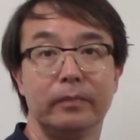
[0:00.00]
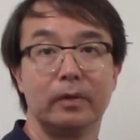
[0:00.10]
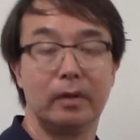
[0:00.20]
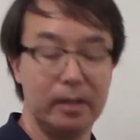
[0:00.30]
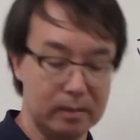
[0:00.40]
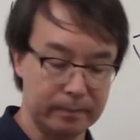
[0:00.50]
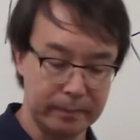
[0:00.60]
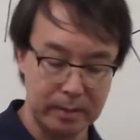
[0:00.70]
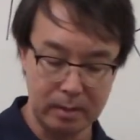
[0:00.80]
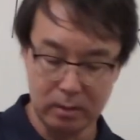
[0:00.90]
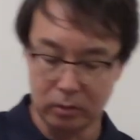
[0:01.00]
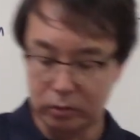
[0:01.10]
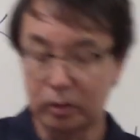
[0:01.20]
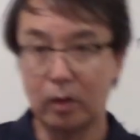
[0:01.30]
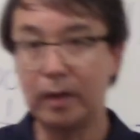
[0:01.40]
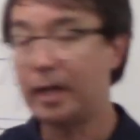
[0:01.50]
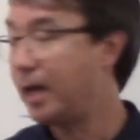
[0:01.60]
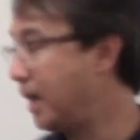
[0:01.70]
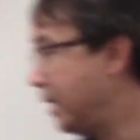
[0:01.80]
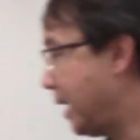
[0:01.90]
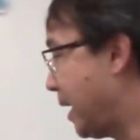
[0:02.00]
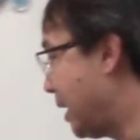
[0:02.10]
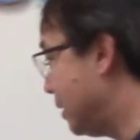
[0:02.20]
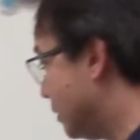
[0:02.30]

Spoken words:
All right? So go ahead and